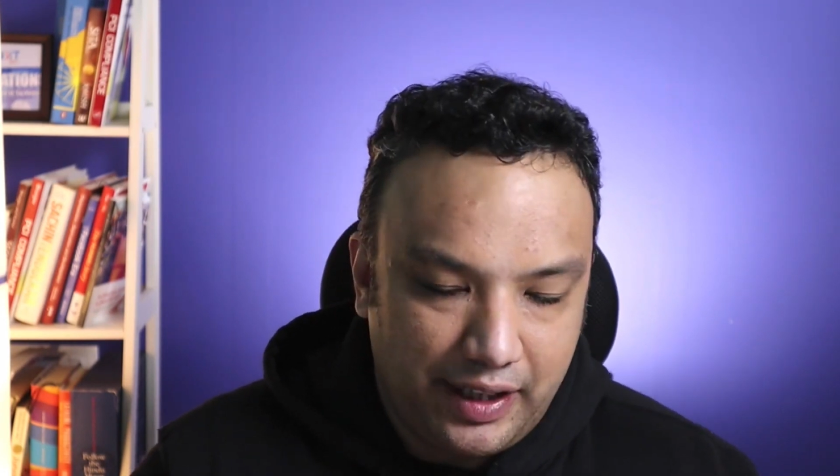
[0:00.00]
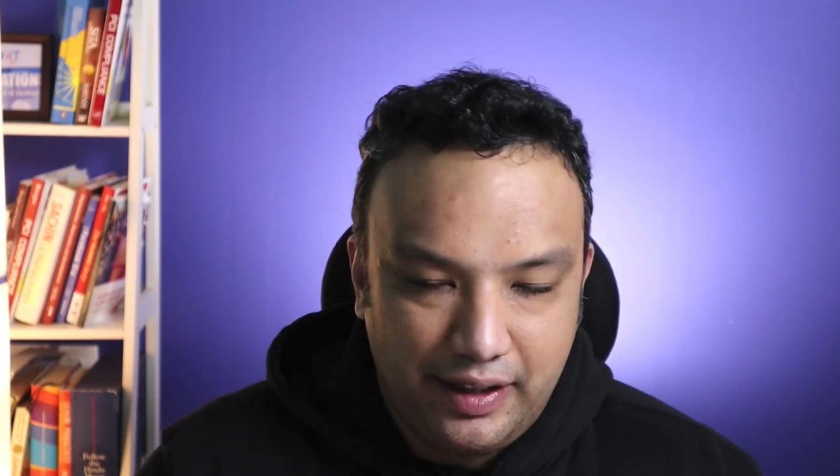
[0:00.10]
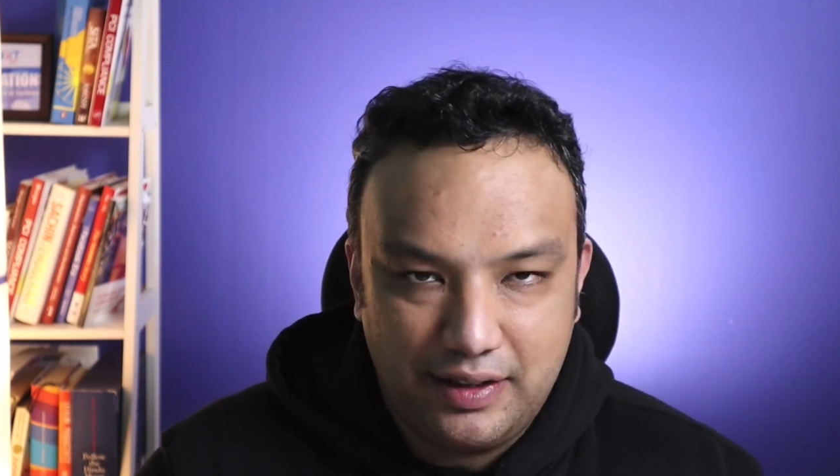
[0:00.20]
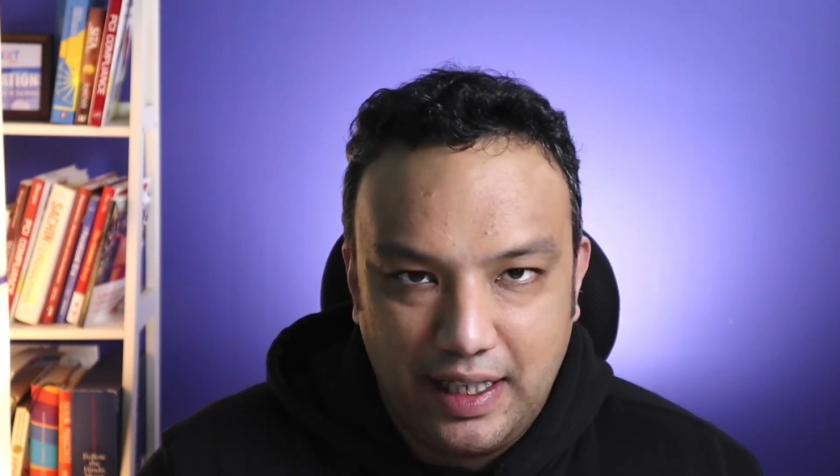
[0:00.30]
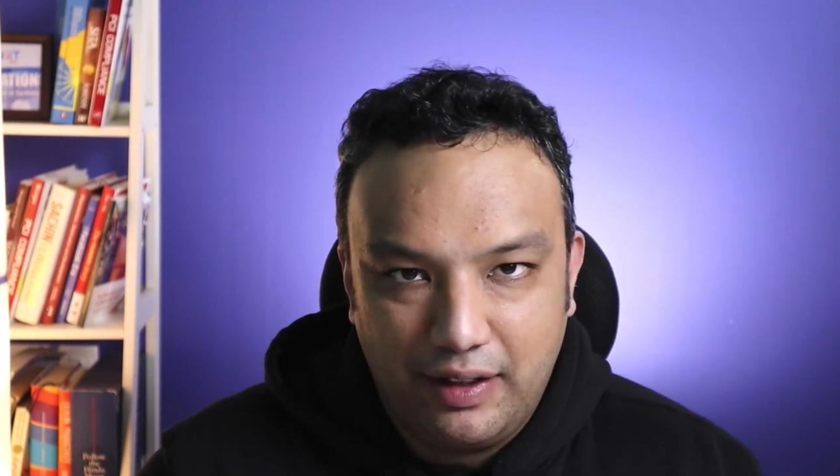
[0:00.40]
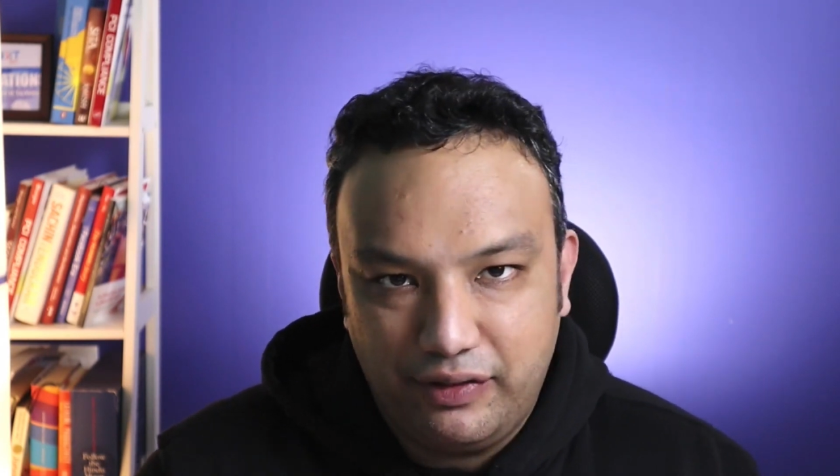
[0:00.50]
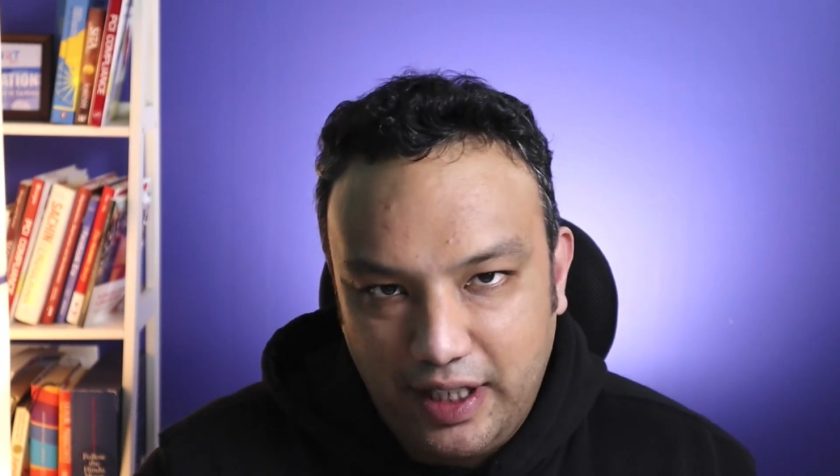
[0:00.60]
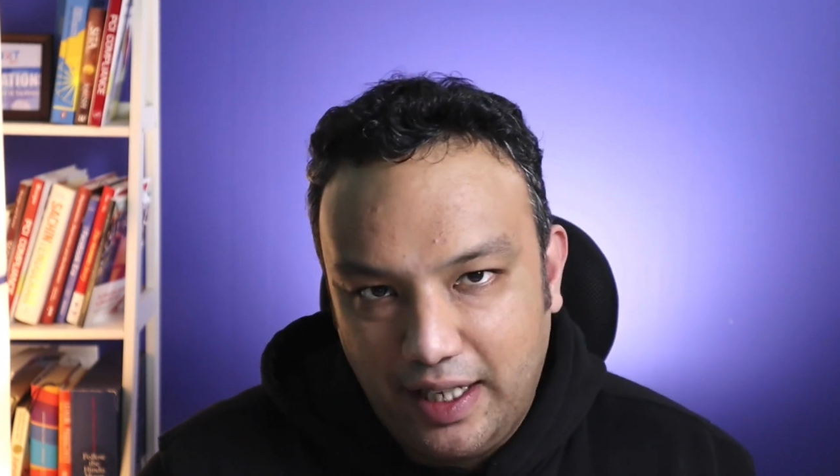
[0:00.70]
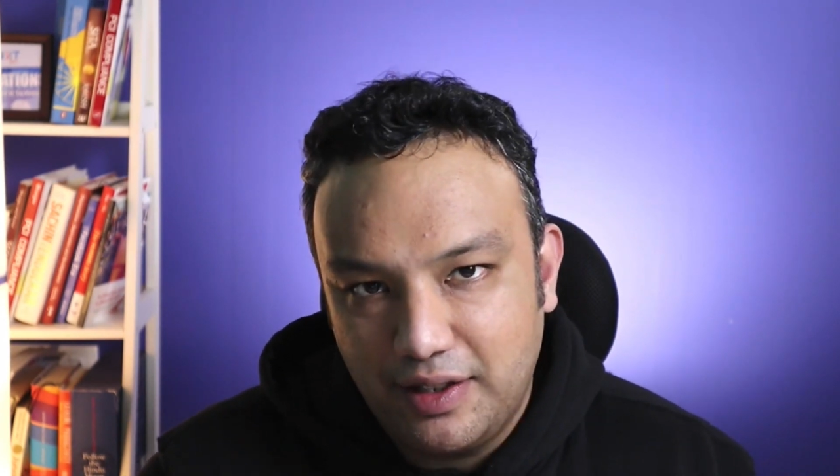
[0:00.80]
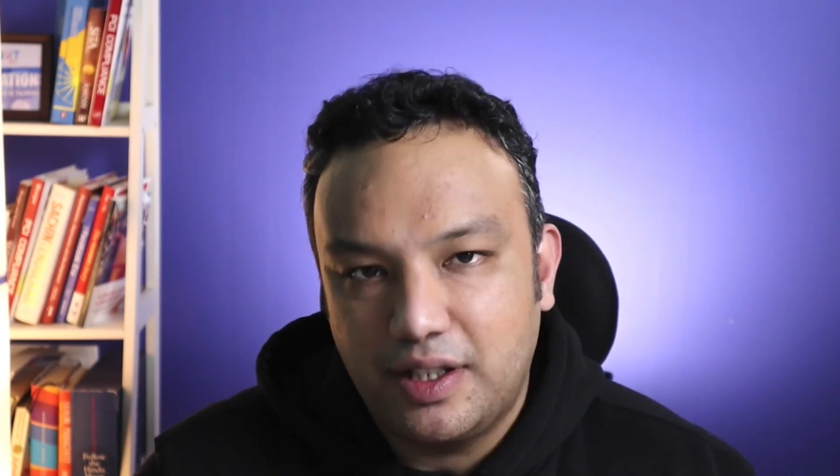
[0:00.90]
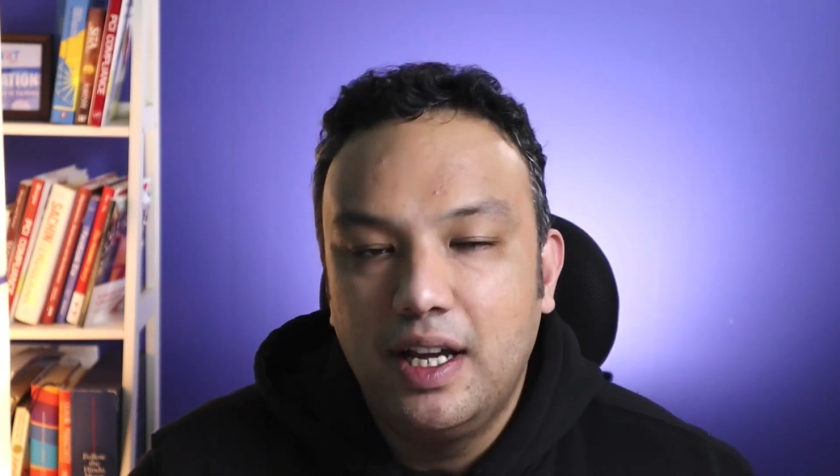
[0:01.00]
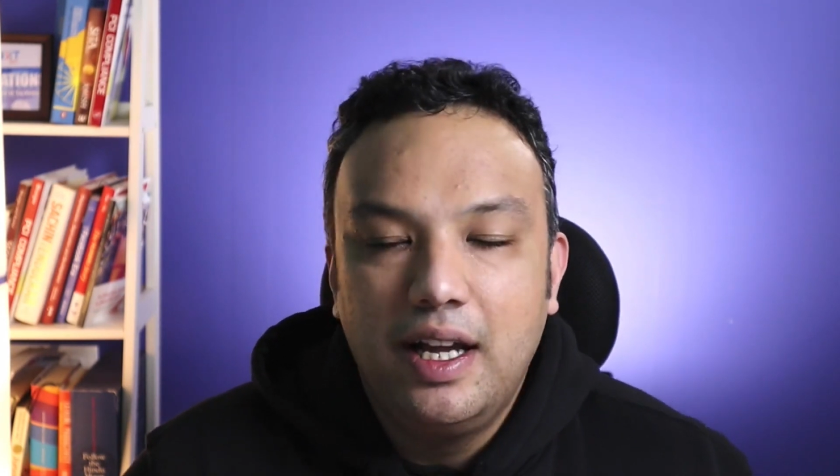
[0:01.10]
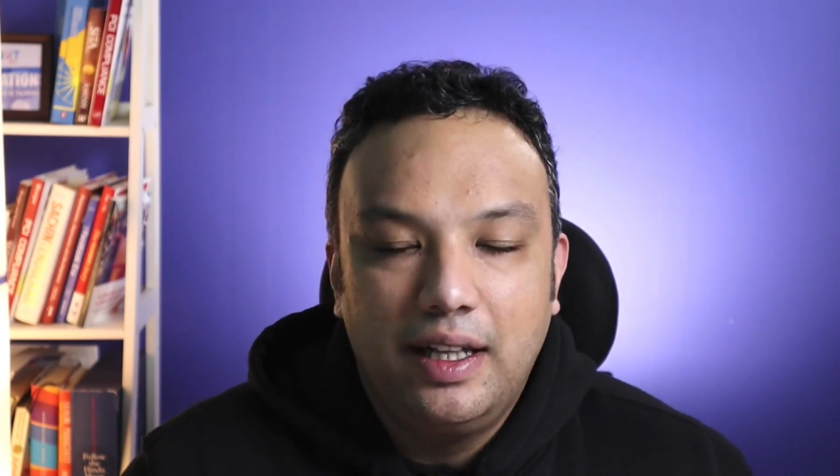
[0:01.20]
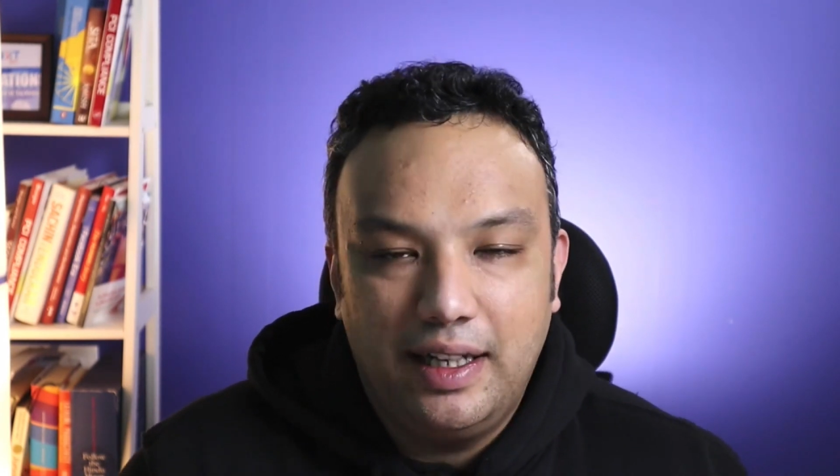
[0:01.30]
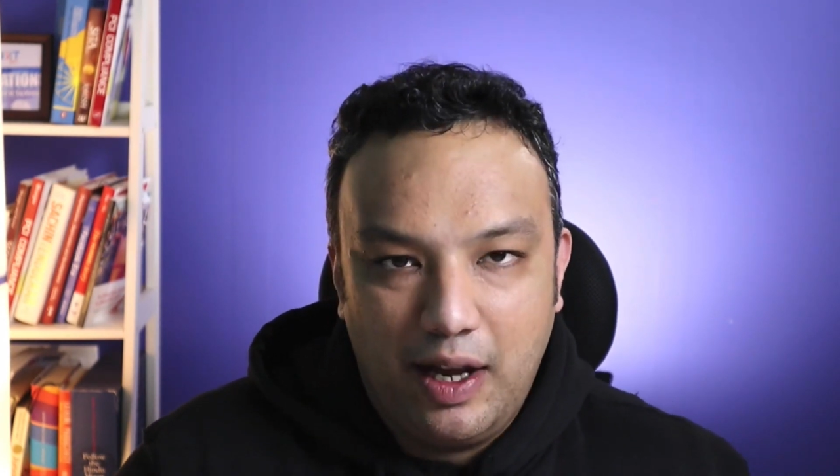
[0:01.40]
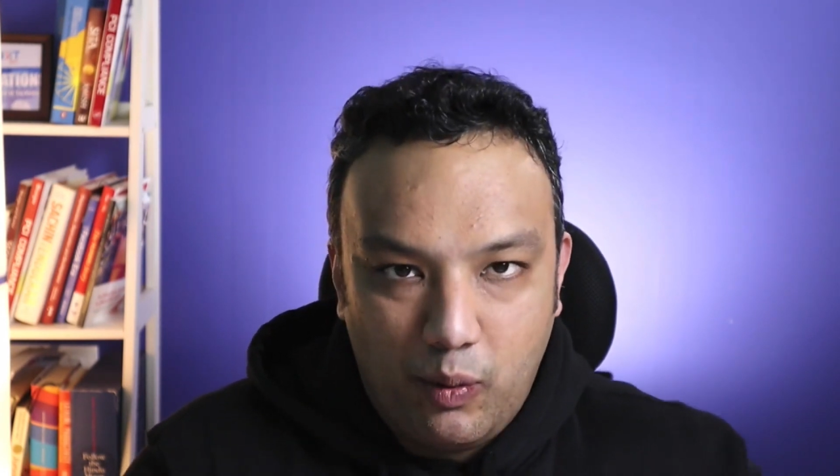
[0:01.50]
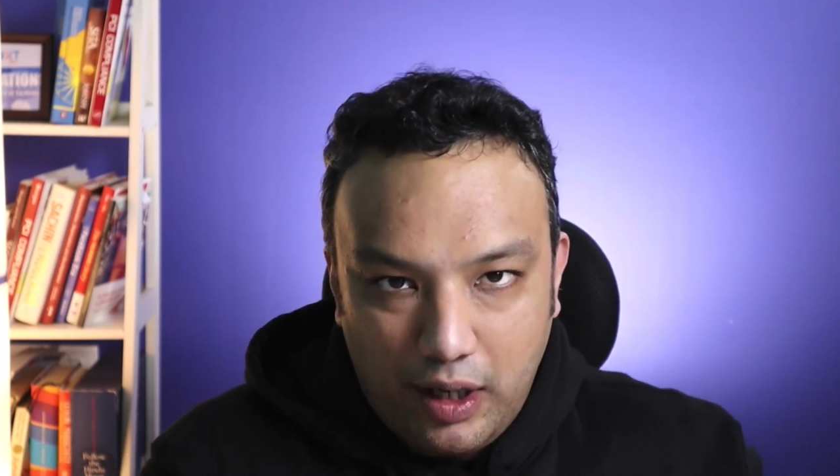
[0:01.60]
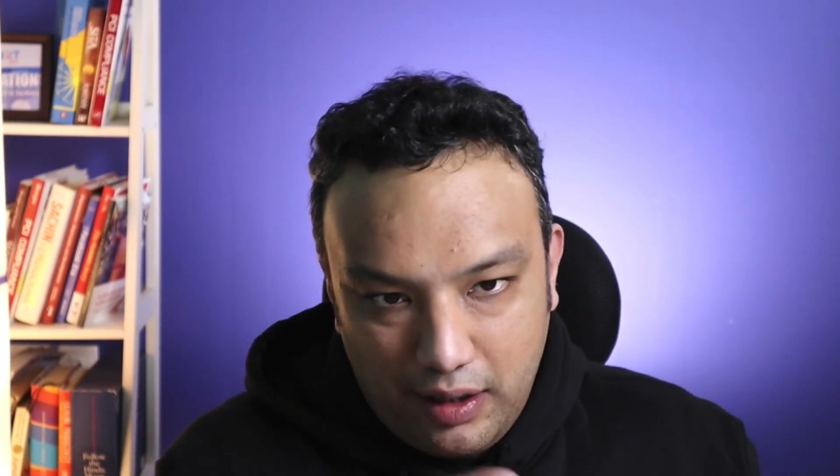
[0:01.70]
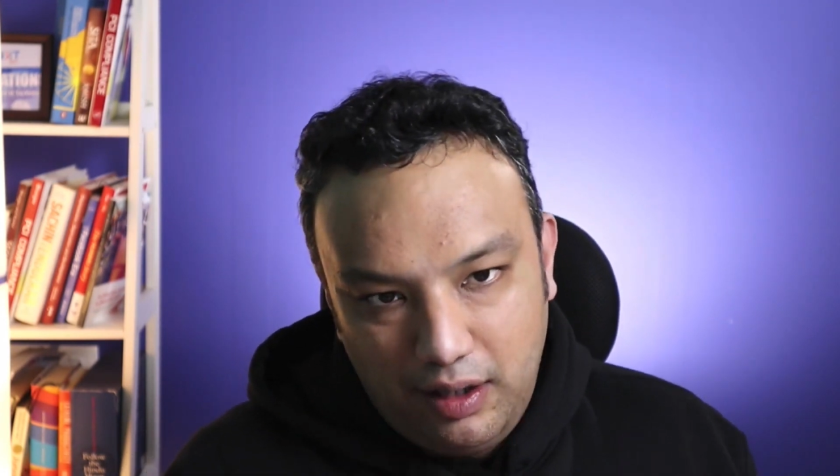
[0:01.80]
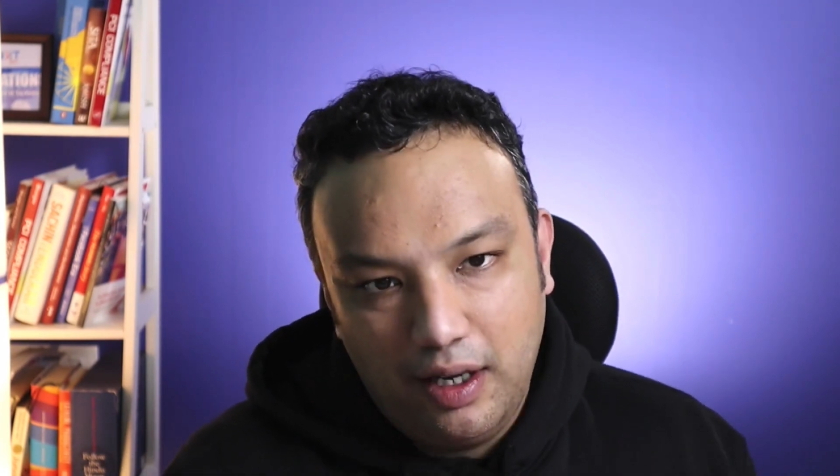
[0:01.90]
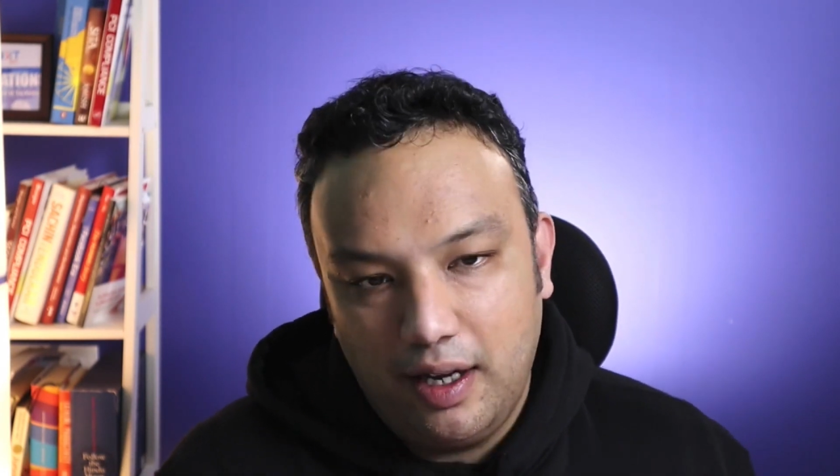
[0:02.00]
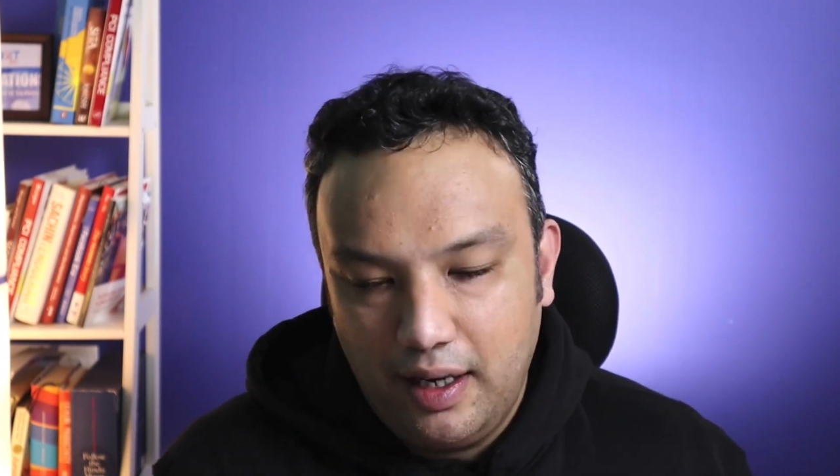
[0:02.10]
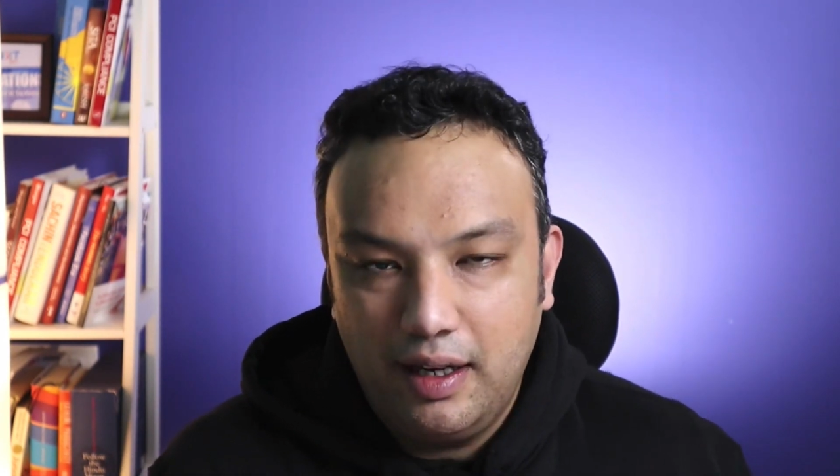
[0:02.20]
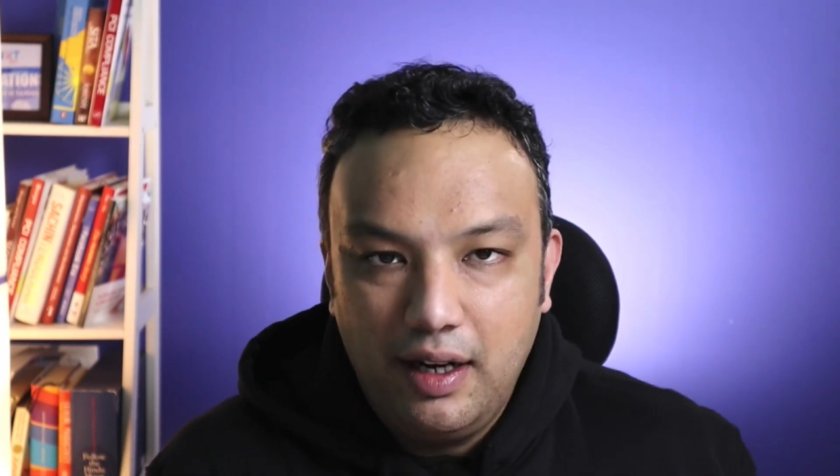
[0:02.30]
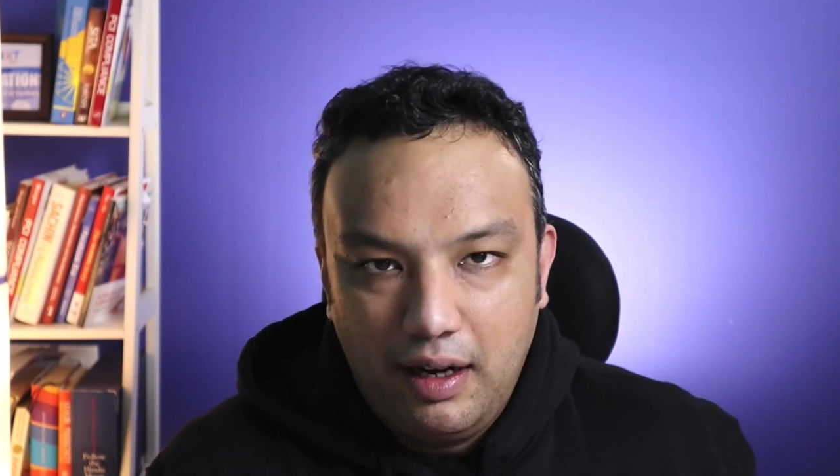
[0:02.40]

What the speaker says: set of things that I want to learn